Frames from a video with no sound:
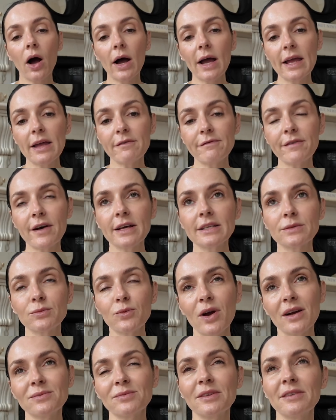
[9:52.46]
I first
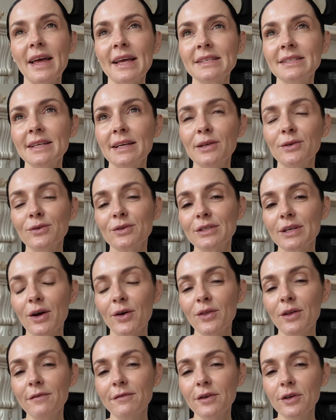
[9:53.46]
worked with Estee Lauder
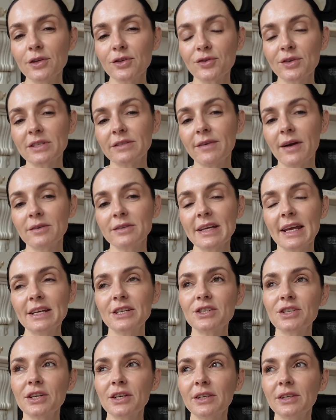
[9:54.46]
on the Futurist
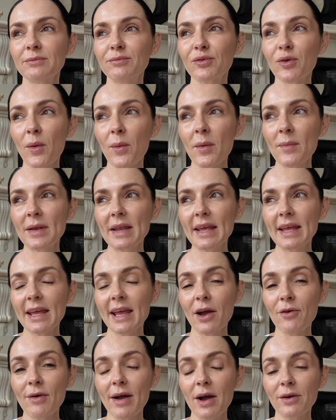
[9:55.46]
foundation
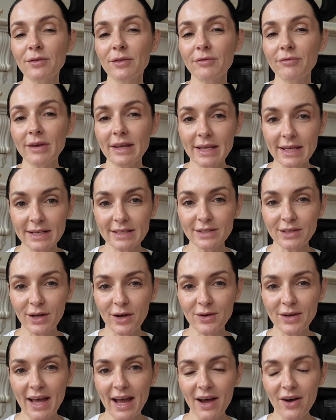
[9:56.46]
probably around 3 years
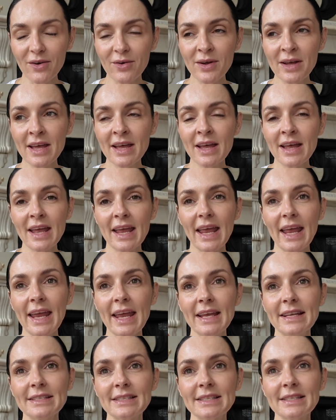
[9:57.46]
ago now.
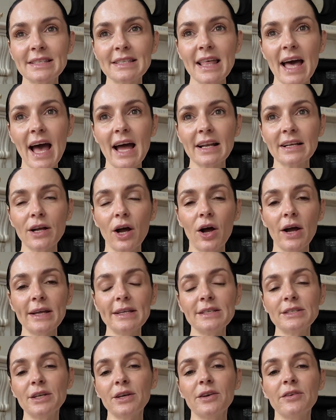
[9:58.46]
It's that
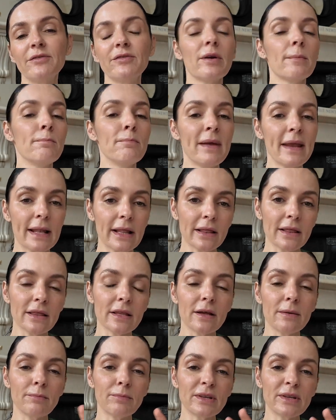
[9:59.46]
kind of middle